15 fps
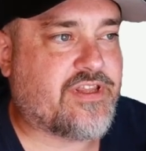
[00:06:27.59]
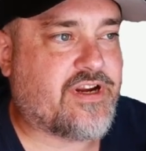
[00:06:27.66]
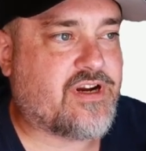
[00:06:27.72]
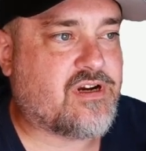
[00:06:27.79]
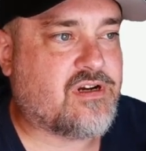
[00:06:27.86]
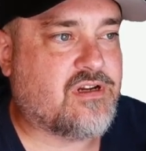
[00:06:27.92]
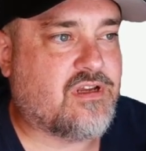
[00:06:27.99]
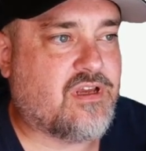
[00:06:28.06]

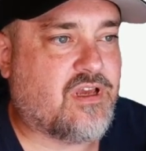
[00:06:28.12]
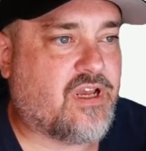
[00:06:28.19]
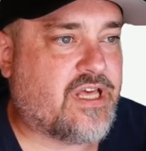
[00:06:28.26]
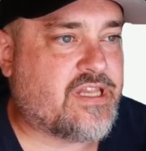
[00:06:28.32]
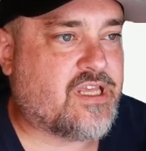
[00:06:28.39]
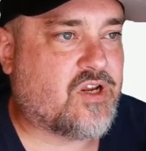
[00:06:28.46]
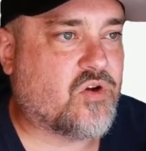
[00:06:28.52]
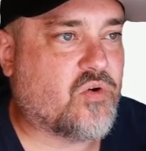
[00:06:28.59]
there,
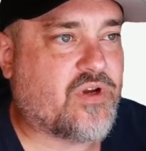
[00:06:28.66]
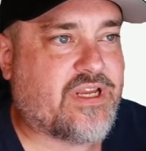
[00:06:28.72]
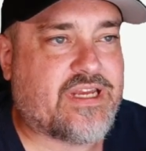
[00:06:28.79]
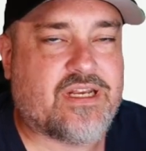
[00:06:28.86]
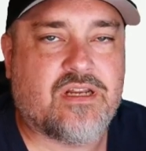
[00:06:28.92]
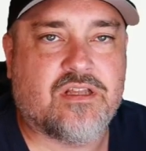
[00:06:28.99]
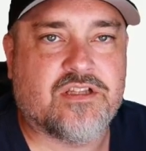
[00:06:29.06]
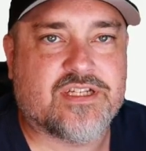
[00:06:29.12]
and then go
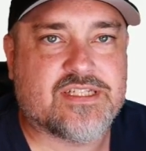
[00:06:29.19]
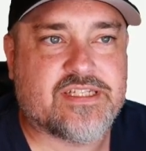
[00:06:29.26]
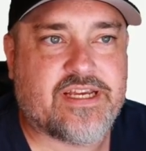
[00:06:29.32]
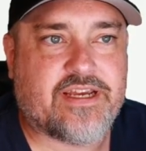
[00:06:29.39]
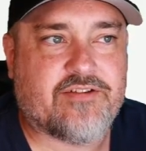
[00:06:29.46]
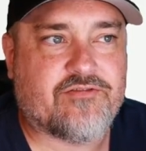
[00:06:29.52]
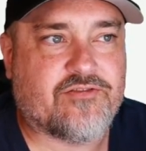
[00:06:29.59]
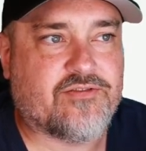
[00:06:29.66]
ahead and click
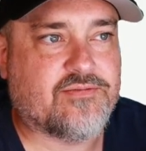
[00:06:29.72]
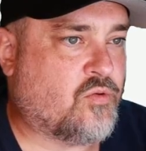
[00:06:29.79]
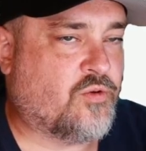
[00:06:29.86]
save.